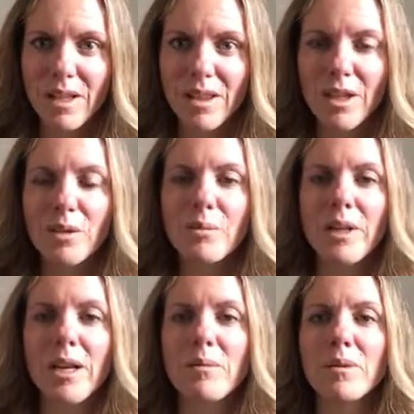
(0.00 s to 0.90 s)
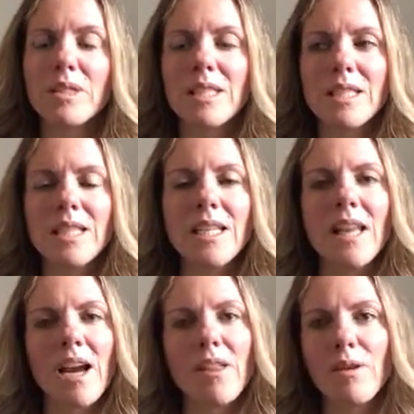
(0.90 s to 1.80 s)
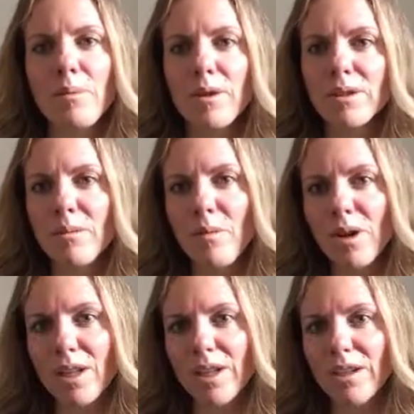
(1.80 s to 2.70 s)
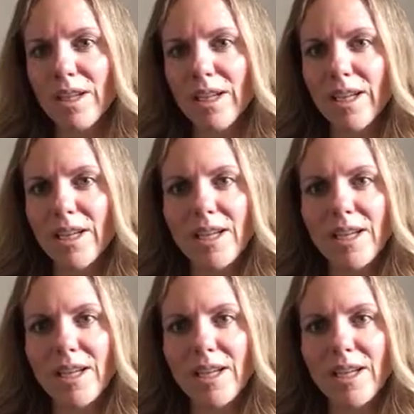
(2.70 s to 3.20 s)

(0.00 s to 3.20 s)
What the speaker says: That you'd be able to see that other person more clearly,